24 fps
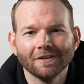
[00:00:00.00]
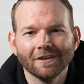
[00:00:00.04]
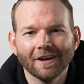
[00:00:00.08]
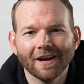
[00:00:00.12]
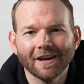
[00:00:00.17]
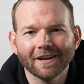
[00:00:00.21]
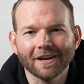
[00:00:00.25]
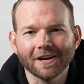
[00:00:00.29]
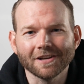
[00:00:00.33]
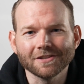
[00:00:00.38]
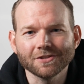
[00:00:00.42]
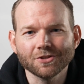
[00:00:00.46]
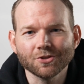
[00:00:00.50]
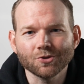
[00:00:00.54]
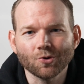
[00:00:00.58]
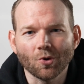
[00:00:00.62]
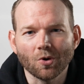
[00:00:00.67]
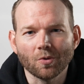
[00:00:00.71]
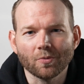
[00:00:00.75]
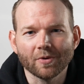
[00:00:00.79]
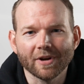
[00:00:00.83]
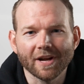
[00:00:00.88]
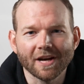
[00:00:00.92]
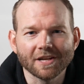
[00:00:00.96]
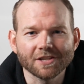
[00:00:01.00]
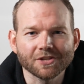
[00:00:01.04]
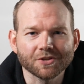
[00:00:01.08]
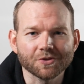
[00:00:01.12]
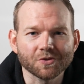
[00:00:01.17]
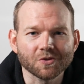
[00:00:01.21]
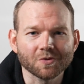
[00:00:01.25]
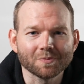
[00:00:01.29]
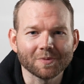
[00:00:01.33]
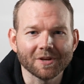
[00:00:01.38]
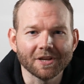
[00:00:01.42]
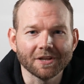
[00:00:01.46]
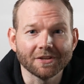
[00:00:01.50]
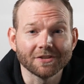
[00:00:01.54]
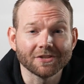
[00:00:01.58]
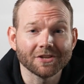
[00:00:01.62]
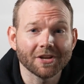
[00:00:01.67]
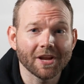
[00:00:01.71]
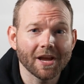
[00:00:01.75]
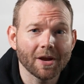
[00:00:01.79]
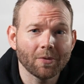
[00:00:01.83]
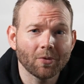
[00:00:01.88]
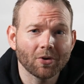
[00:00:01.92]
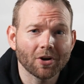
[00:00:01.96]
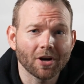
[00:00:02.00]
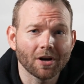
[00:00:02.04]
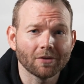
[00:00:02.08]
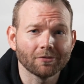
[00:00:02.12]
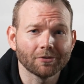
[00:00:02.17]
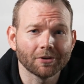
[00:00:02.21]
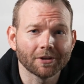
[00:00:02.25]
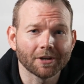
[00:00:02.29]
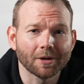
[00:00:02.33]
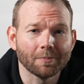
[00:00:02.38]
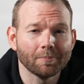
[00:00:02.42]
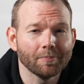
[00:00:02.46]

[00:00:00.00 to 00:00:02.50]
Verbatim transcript: Hey guys, it's Jordan with National Speed, and today we're covering